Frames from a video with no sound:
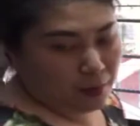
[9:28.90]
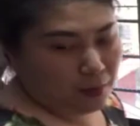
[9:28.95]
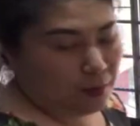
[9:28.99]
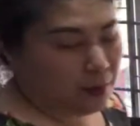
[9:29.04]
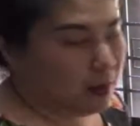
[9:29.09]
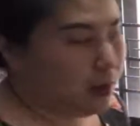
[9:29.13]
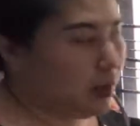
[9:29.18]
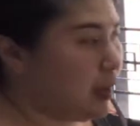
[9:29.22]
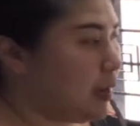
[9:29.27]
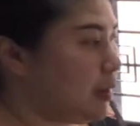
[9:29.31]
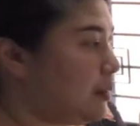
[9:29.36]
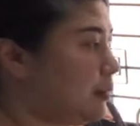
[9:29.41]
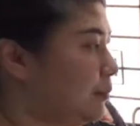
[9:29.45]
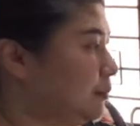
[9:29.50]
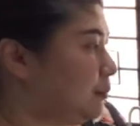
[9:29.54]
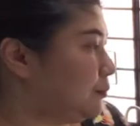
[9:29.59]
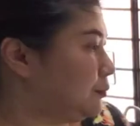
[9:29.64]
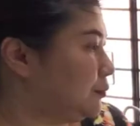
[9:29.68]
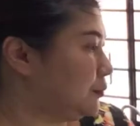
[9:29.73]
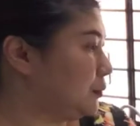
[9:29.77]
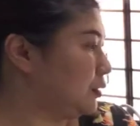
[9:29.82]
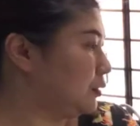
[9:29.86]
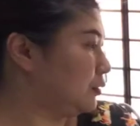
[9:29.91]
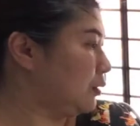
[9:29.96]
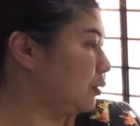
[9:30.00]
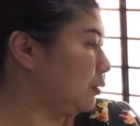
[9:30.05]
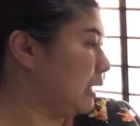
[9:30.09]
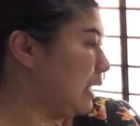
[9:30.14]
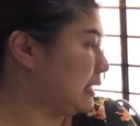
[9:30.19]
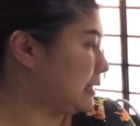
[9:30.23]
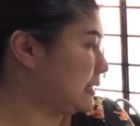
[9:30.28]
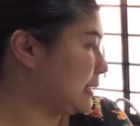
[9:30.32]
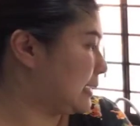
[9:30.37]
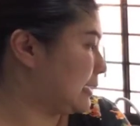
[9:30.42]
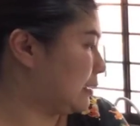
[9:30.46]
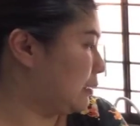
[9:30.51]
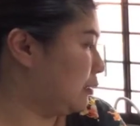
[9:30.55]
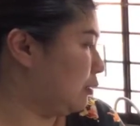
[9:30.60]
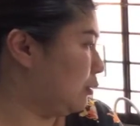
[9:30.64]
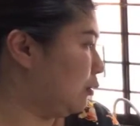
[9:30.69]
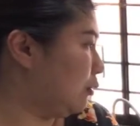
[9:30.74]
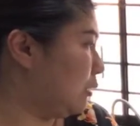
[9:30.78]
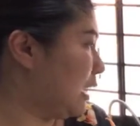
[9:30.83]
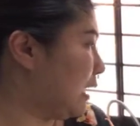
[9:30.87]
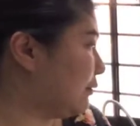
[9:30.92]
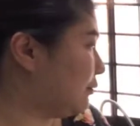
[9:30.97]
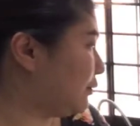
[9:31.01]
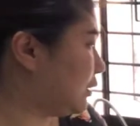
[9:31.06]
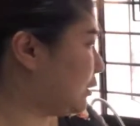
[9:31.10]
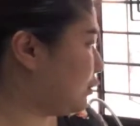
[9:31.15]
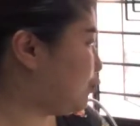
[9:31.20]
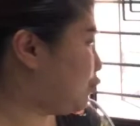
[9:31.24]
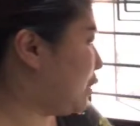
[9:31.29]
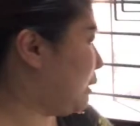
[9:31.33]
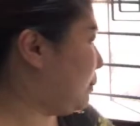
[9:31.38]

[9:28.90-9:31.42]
Okay, so let's take a look after 3